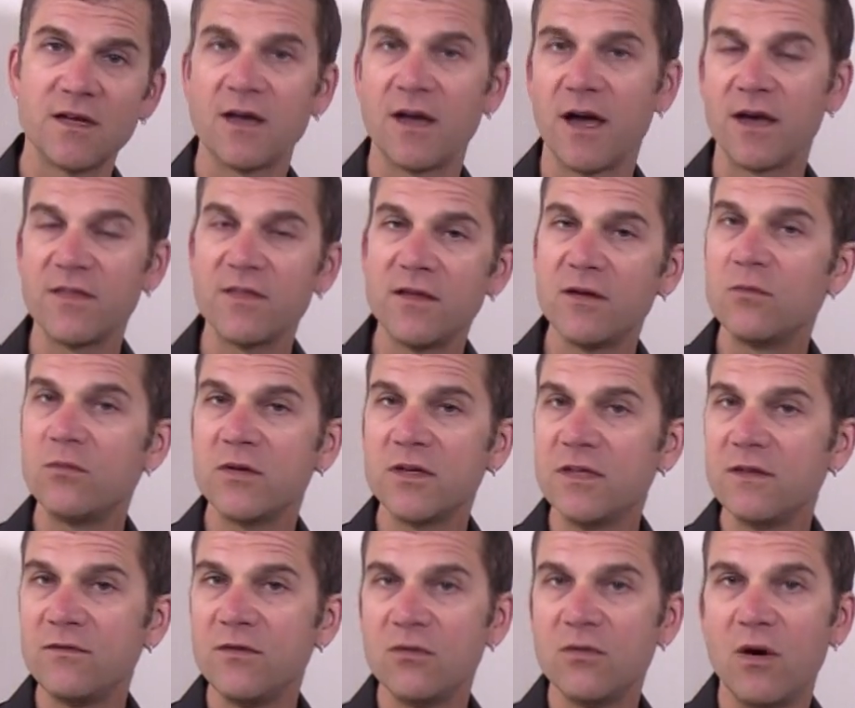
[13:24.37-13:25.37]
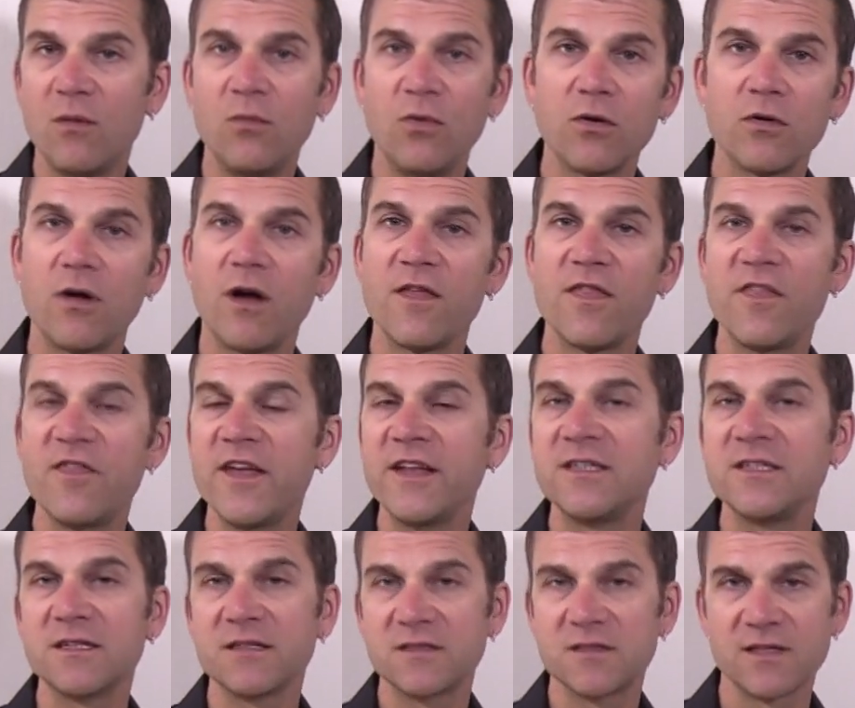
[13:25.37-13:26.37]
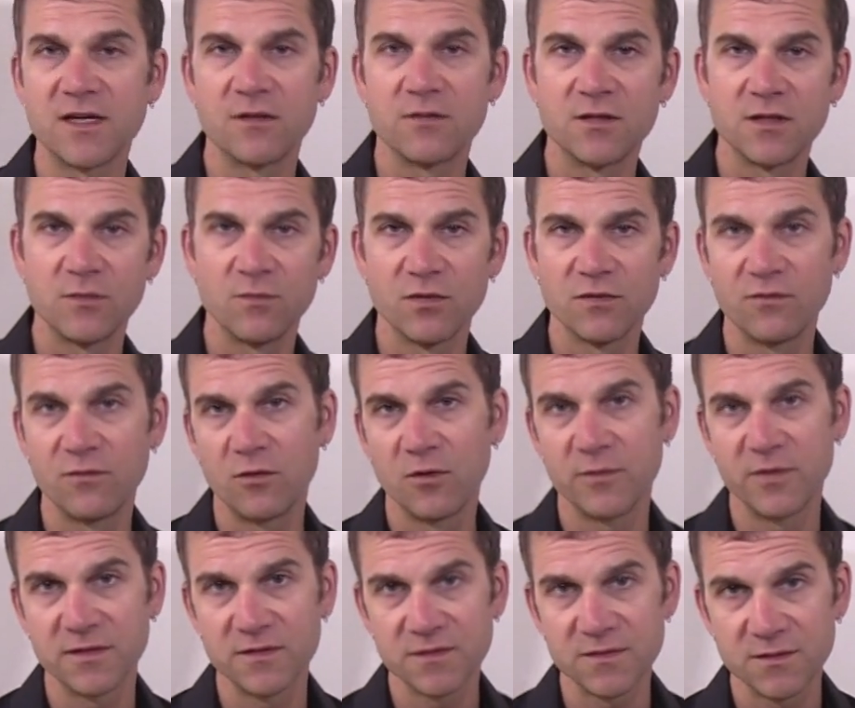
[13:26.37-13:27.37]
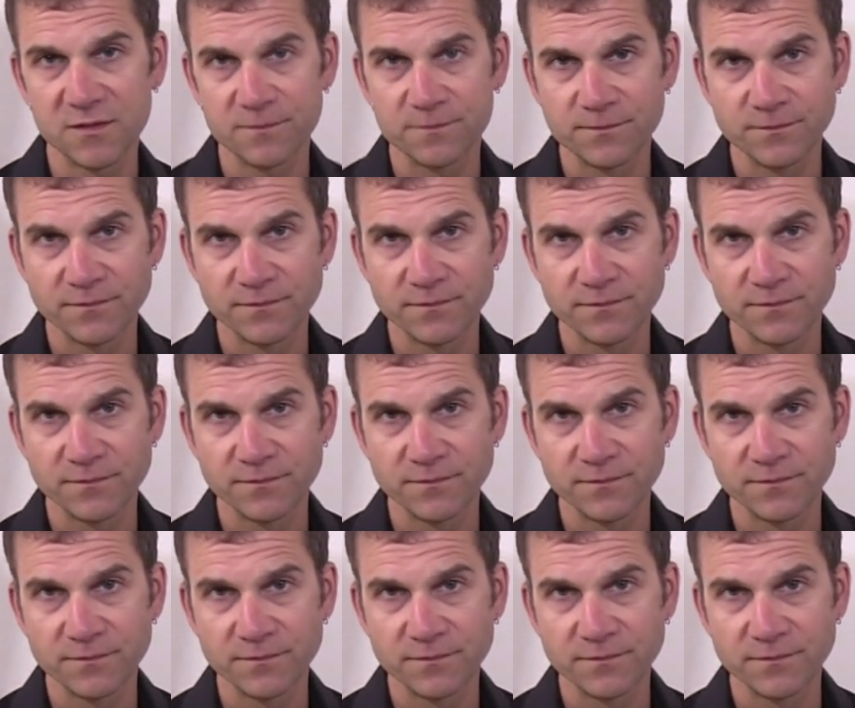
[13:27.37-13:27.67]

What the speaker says: I think will give you a more authentic sounding performance.